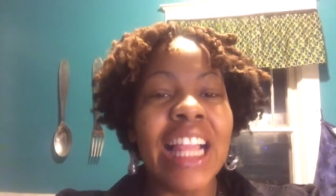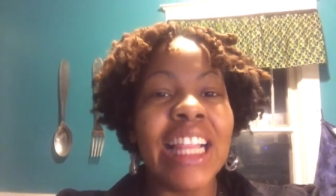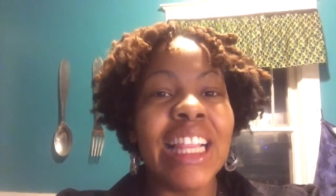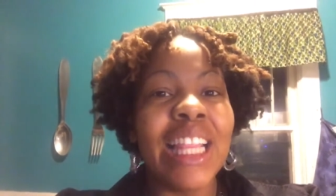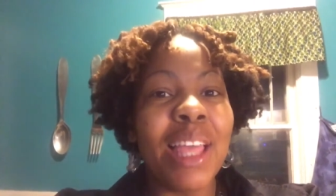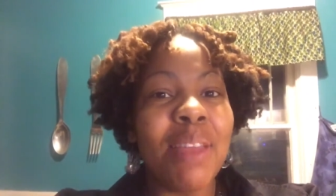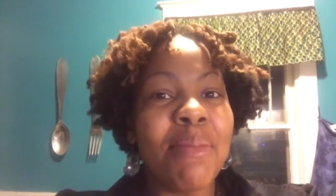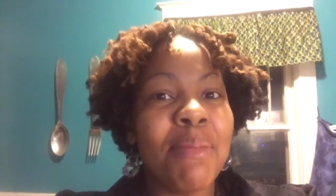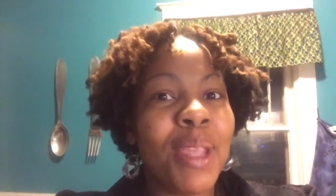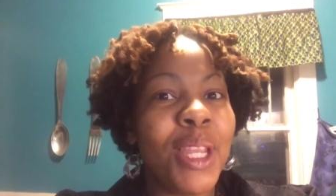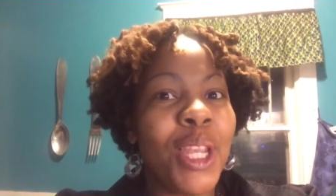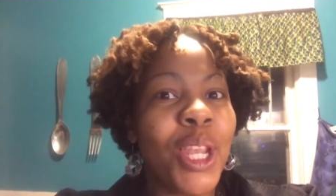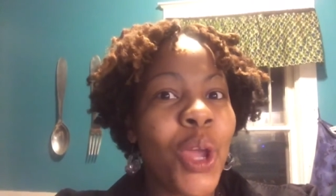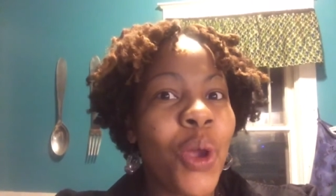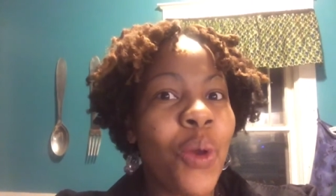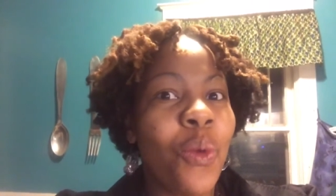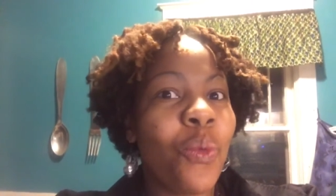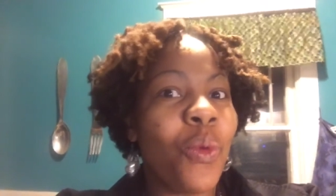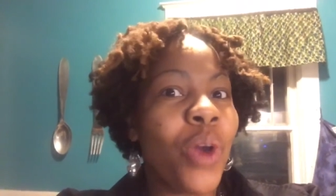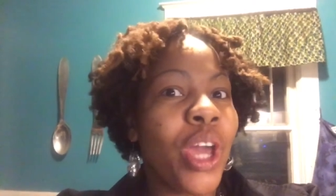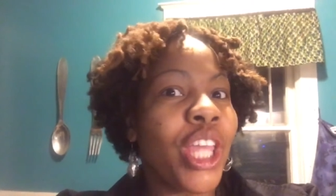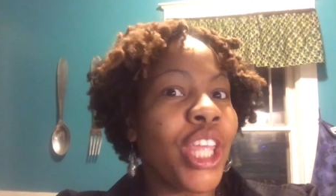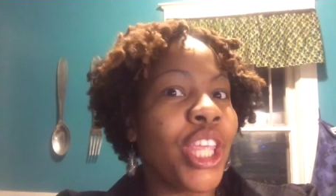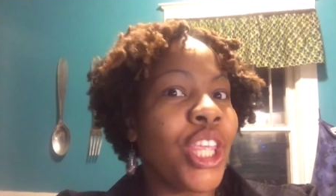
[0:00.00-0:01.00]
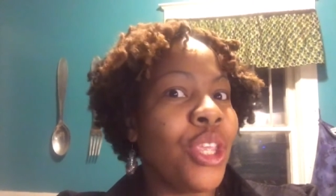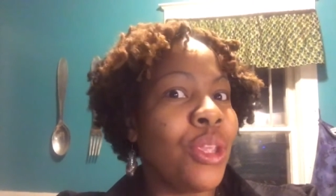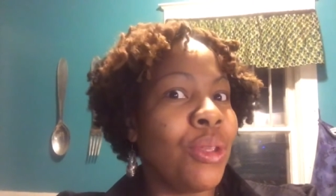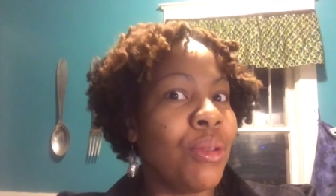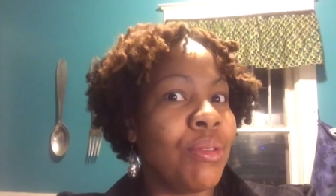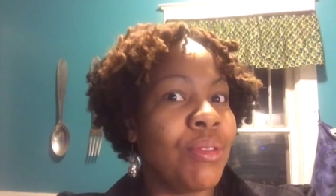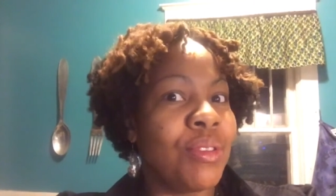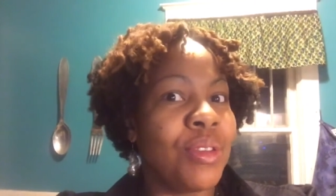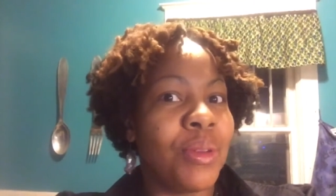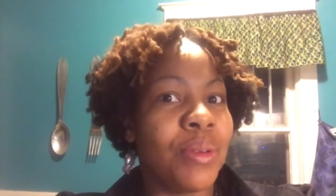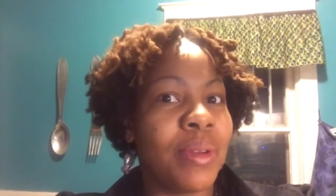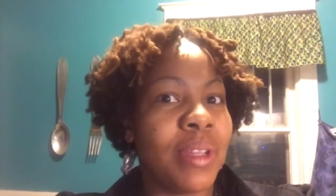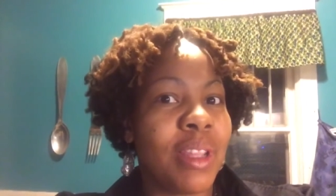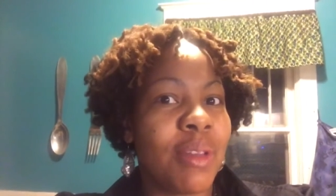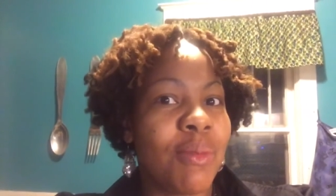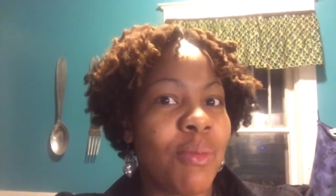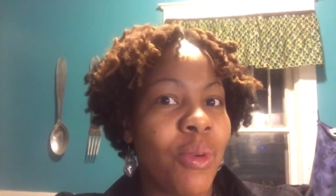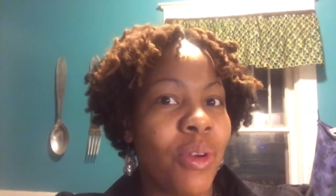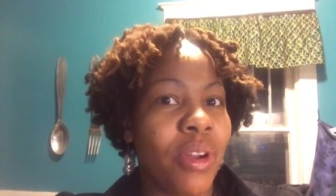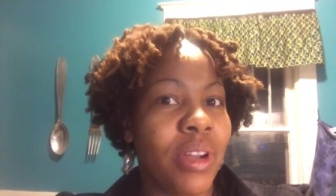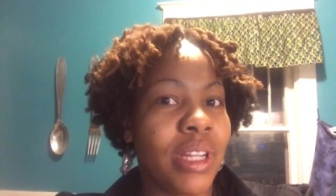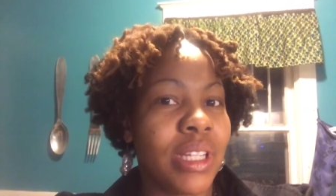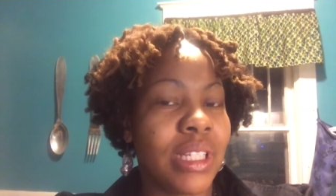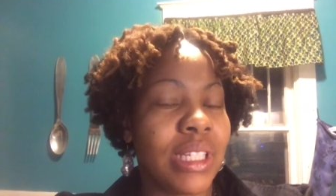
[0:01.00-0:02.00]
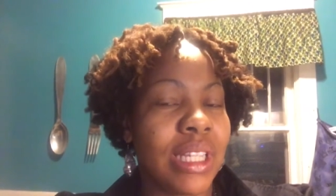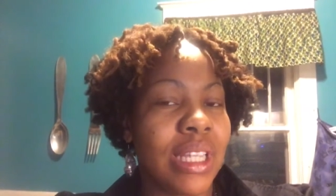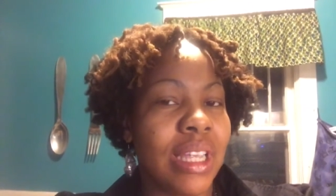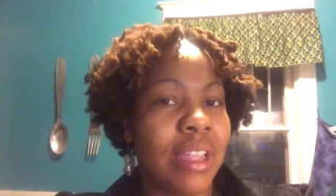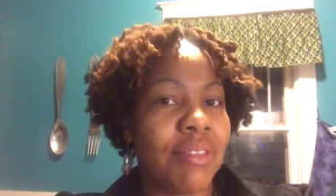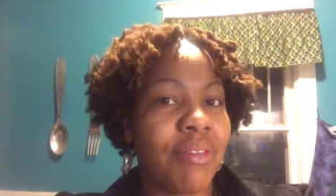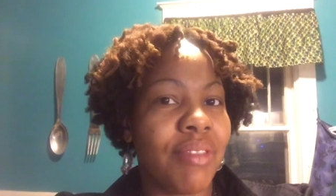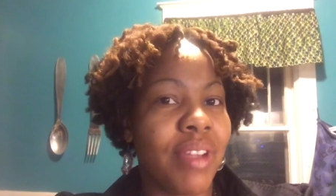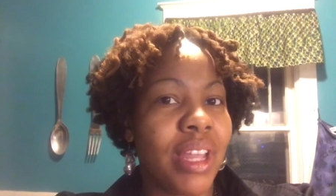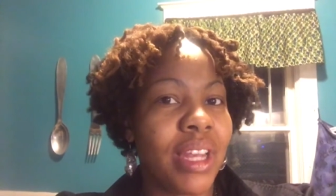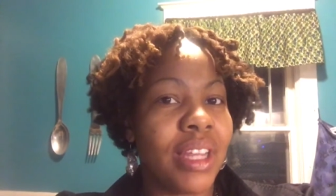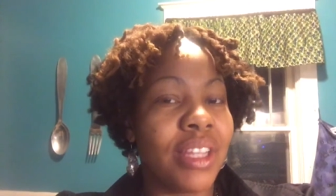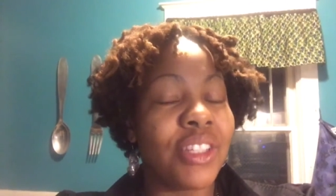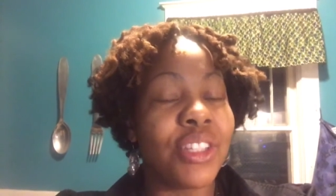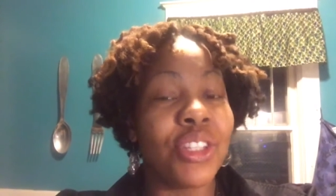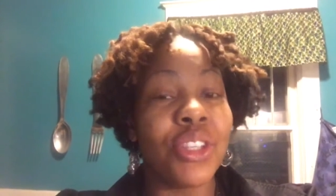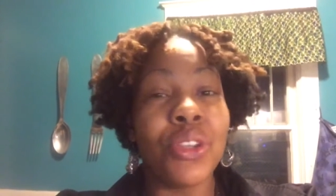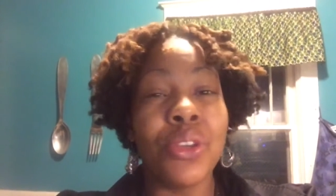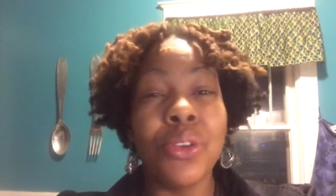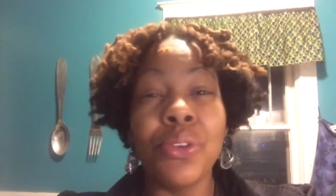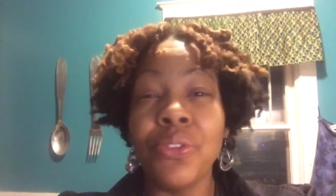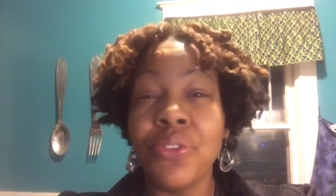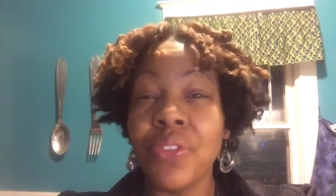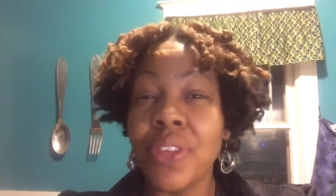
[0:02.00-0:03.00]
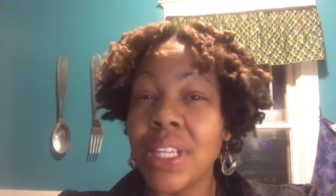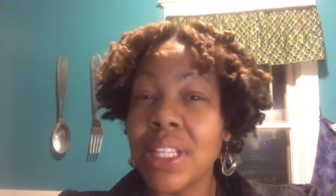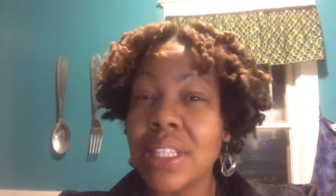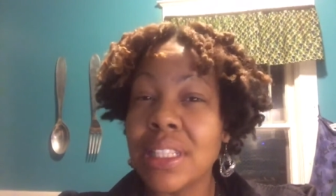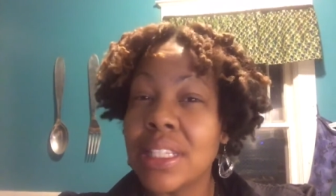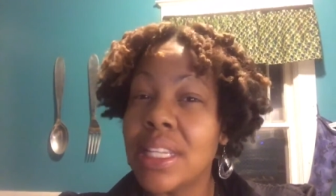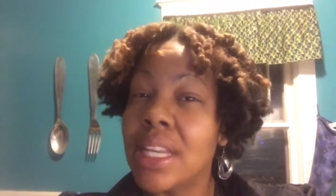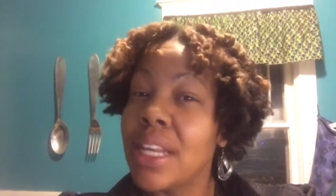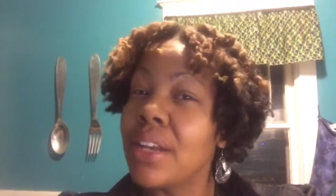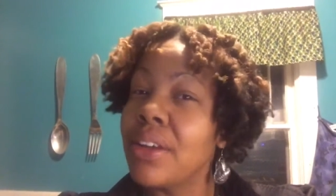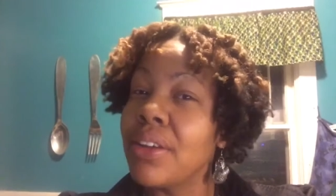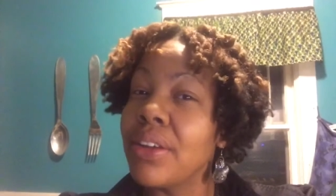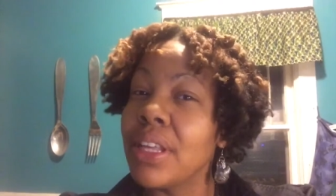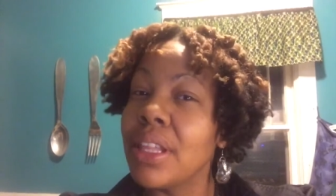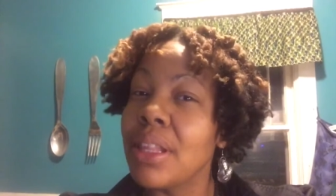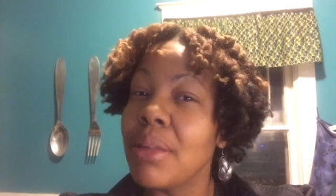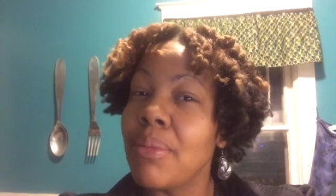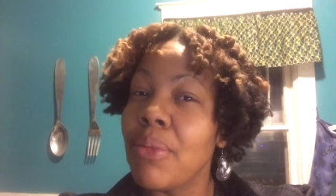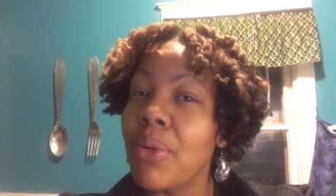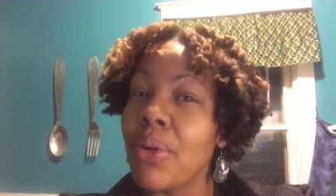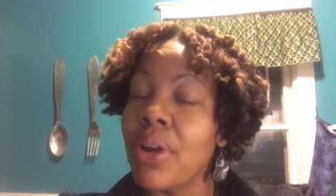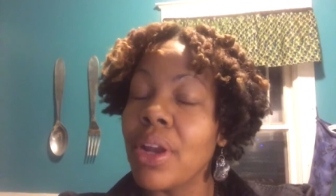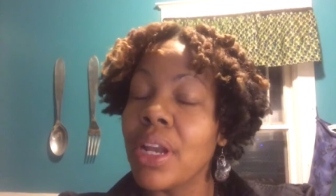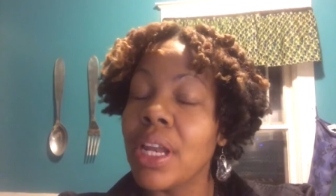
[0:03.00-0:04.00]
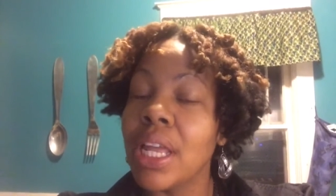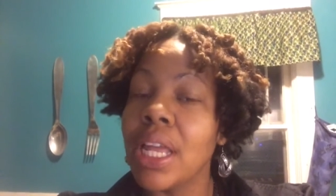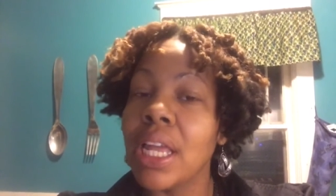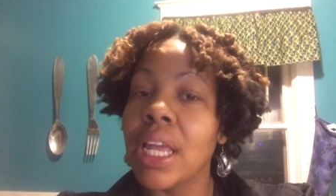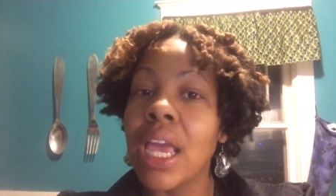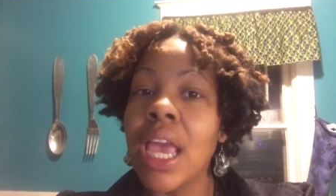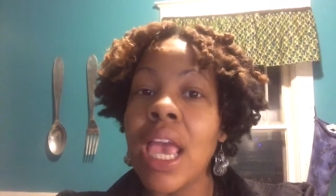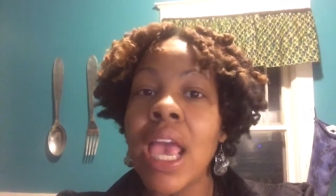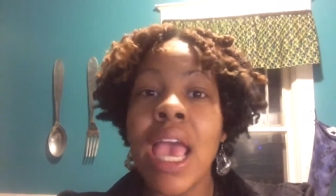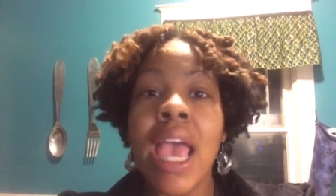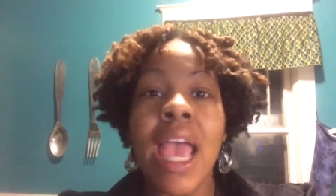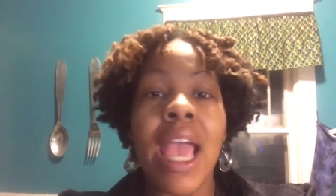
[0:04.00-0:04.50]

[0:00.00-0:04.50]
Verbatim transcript: Let me know what you do in the morning to get ready. Do you fix dinner in the morning?